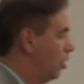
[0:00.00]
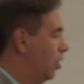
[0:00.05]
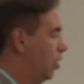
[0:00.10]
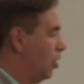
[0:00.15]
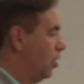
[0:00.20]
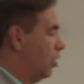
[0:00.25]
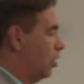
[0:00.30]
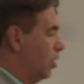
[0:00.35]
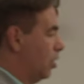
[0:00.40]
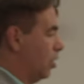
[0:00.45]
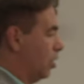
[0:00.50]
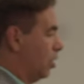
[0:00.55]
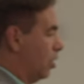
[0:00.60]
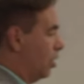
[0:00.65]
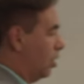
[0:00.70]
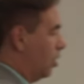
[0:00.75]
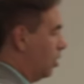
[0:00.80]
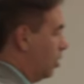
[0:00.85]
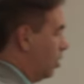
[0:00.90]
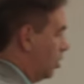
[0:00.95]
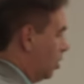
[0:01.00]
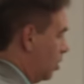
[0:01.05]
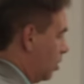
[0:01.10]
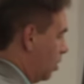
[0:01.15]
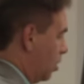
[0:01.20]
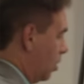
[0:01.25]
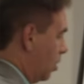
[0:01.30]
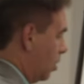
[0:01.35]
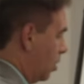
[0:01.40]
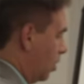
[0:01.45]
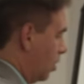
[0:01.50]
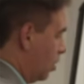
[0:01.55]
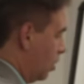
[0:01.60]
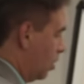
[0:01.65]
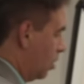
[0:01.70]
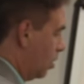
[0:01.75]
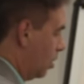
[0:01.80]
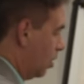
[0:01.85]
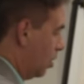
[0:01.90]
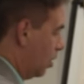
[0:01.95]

[no speech]